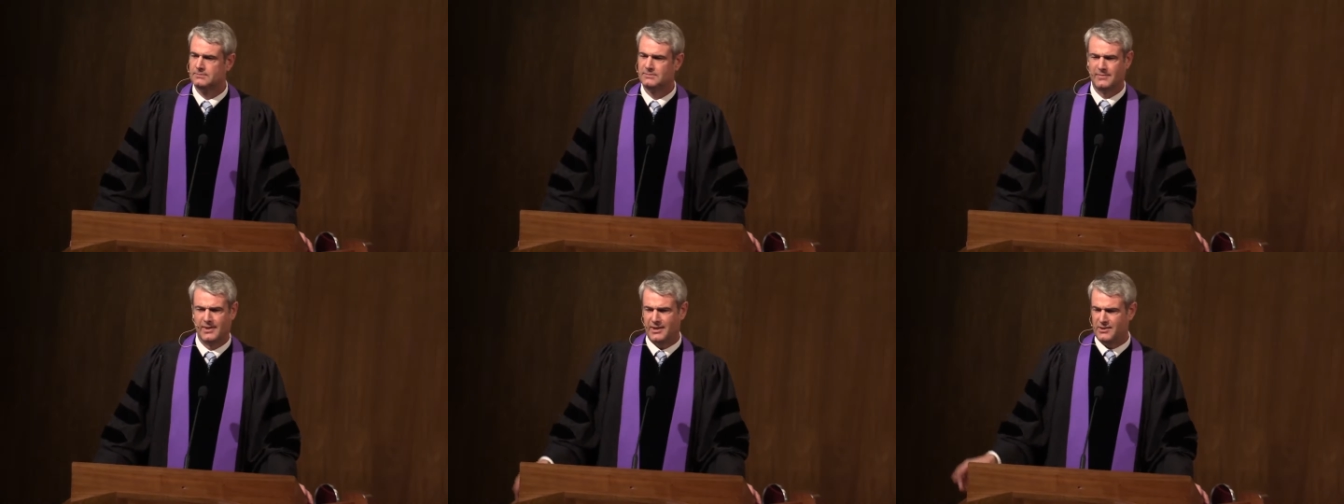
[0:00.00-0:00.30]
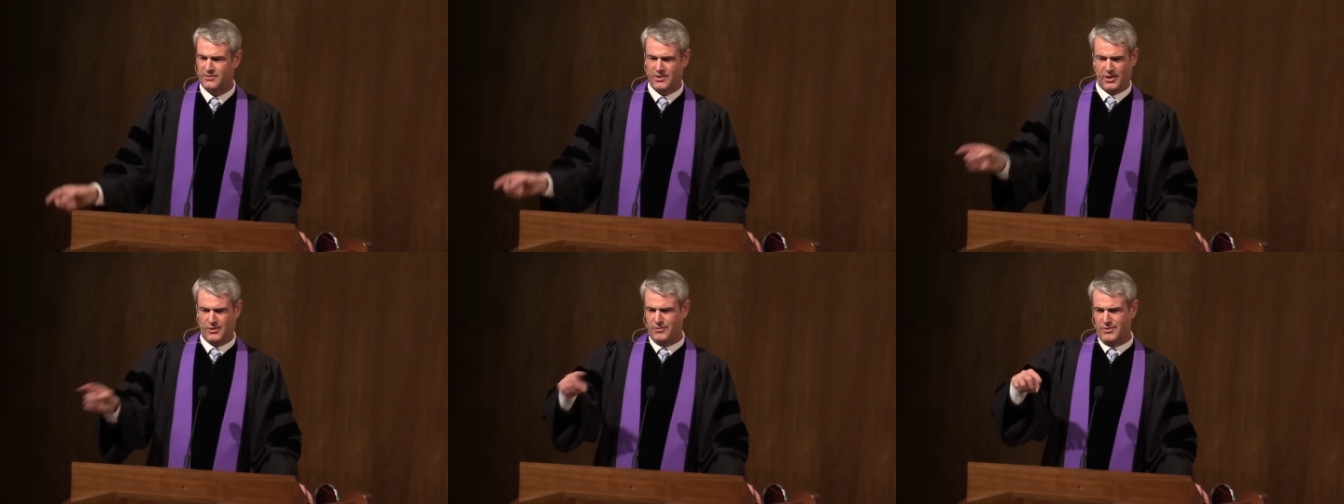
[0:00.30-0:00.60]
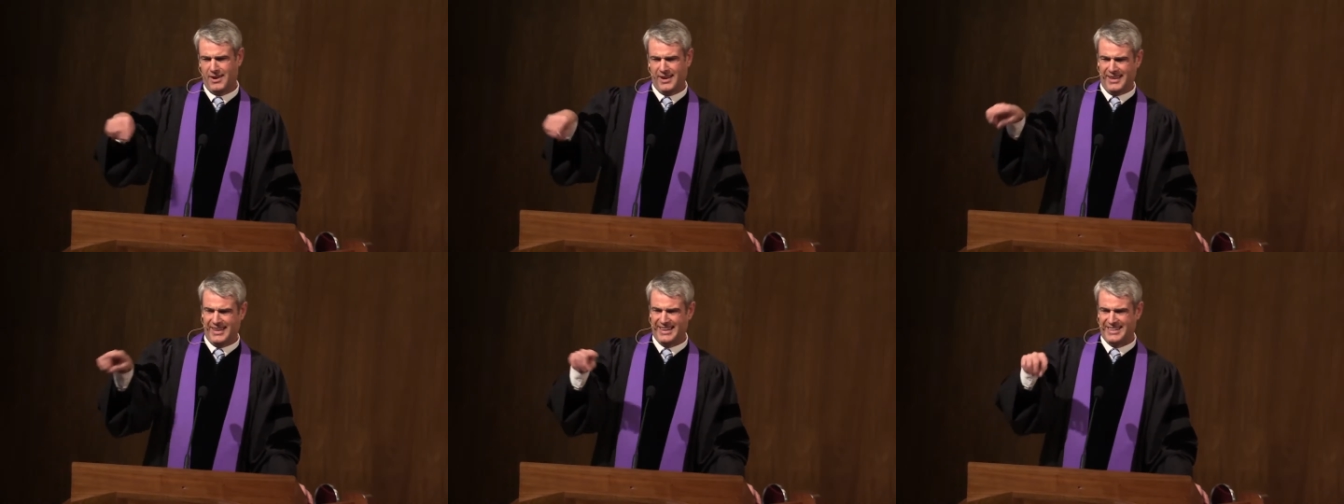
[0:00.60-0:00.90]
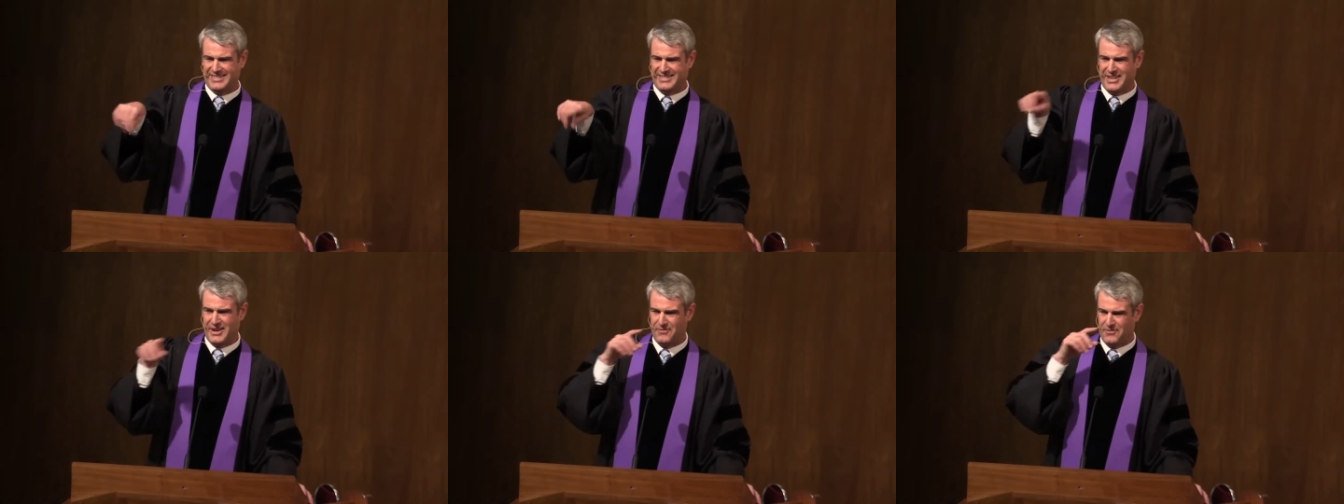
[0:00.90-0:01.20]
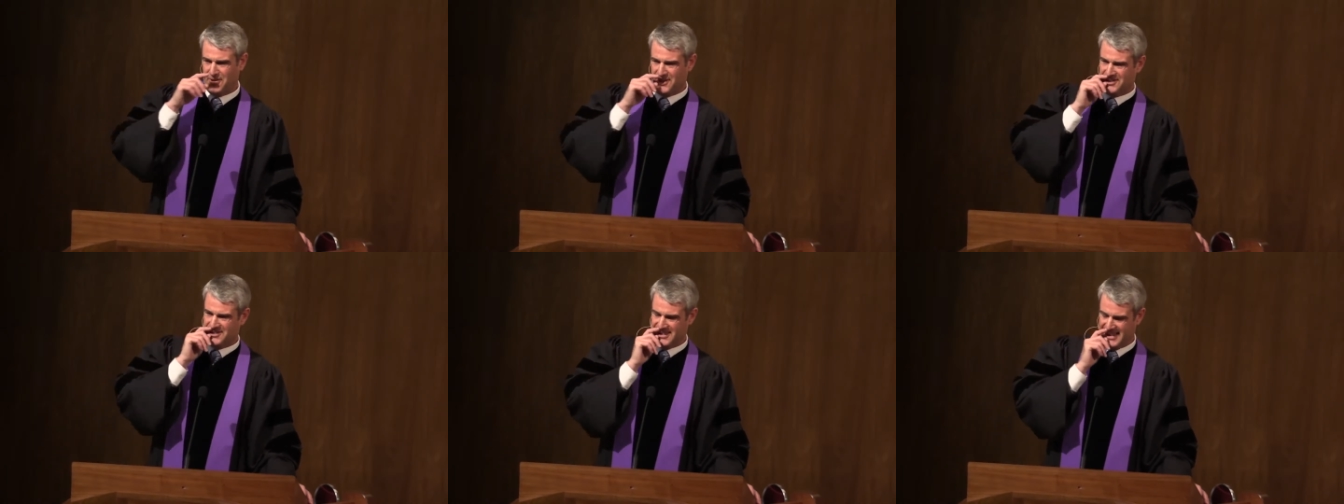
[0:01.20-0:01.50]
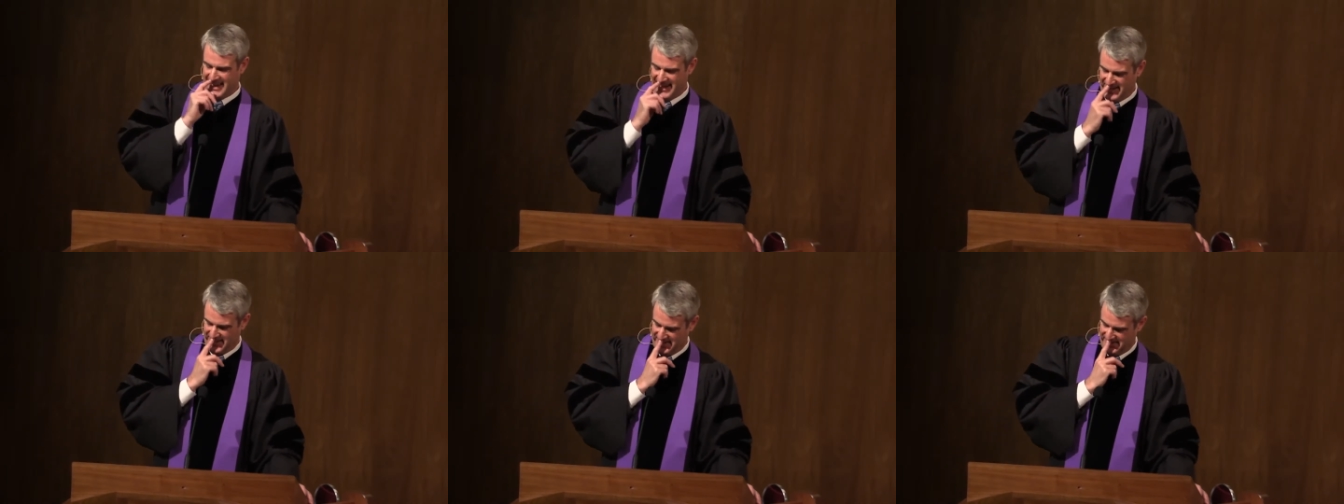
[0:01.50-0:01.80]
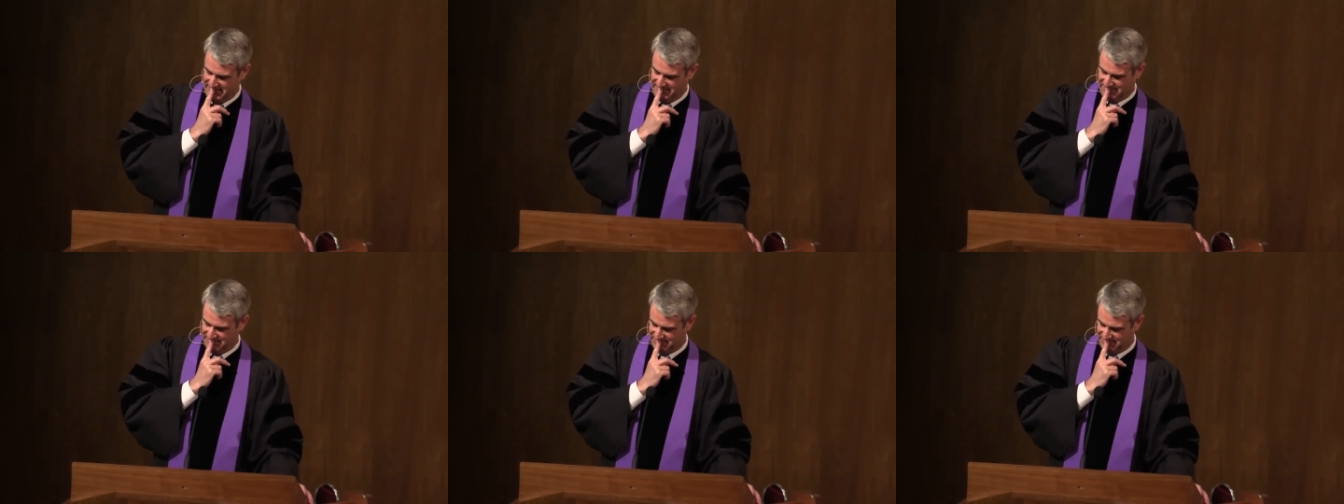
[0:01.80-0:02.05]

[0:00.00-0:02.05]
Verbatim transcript: Is there really a difference there?